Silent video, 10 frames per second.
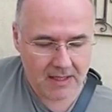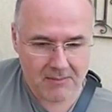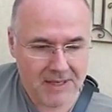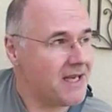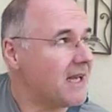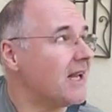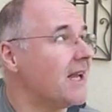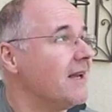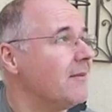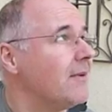
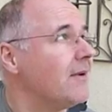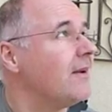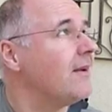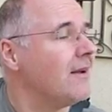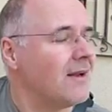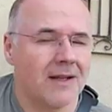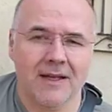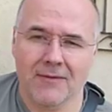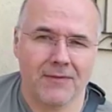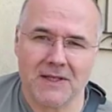Immediately
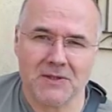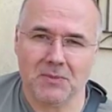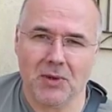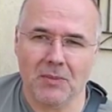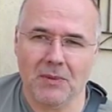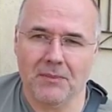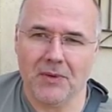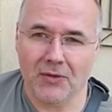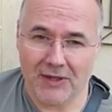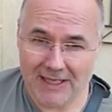fixed the
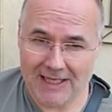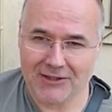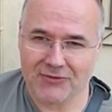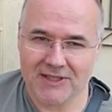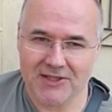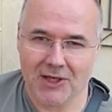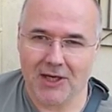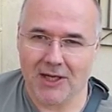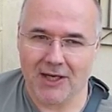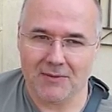problem on that electric
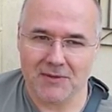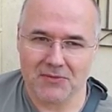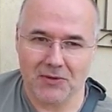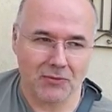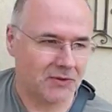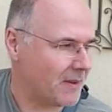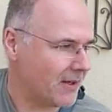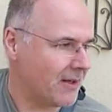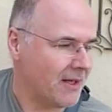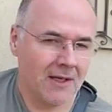guitar, and I was thrilled to be
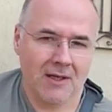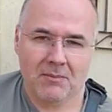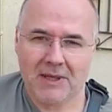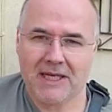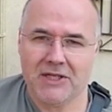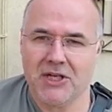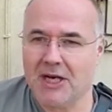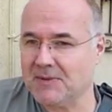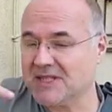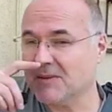able to package it
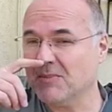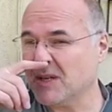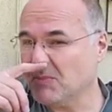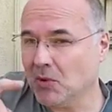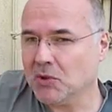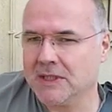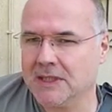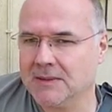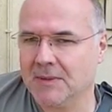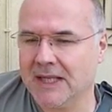up, because somebody had bought
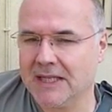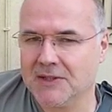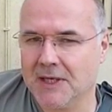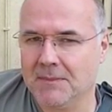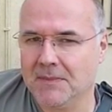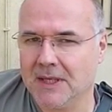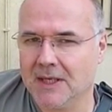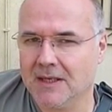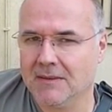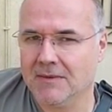it by that time, and
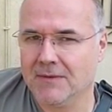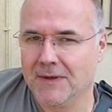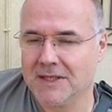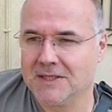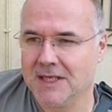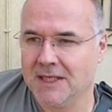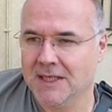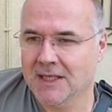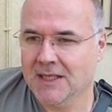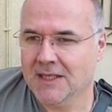I fixed it
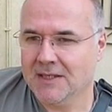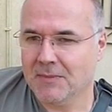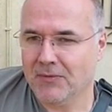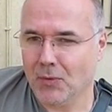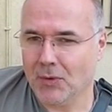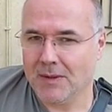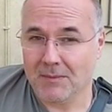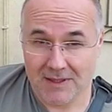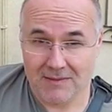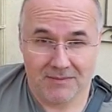just
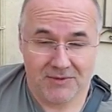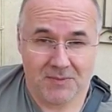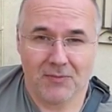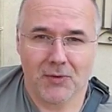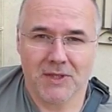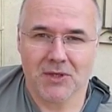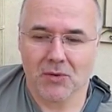before I